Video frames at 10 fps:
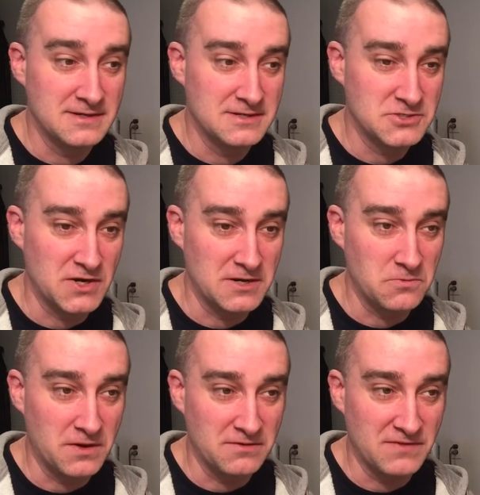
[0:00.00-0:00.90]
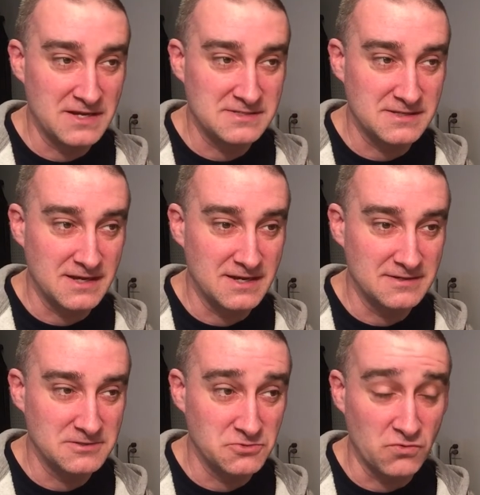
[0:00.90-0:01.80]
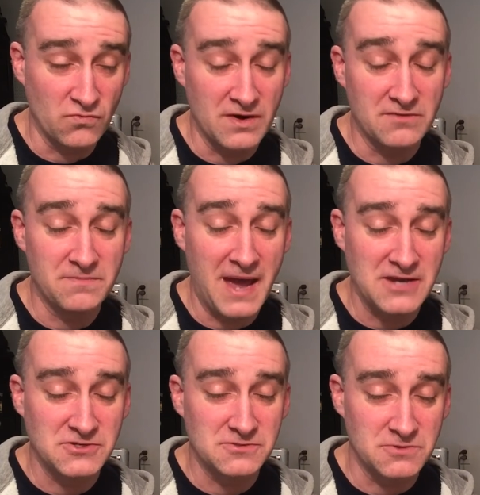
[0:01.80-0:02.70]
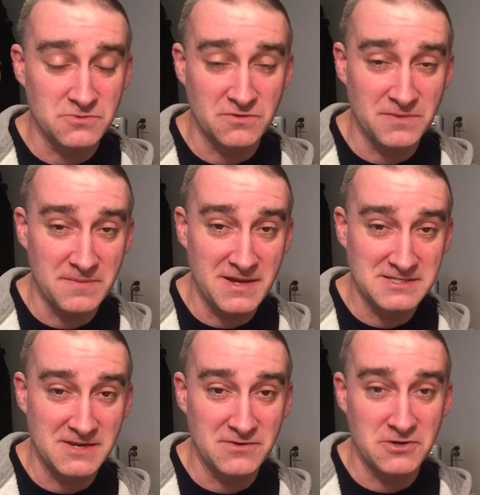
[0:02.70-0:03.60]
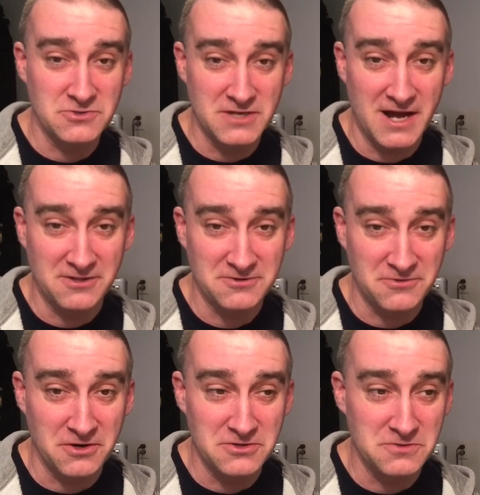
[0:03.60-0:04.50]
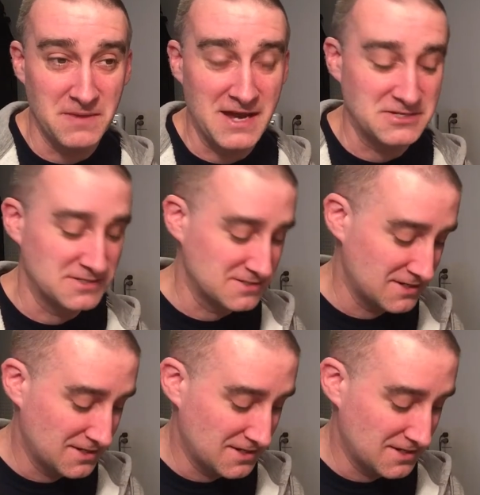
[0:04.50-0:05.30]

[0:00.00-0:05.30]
So I didn't want to invest, do a run of patches, which would have been about $700 for 100 patches.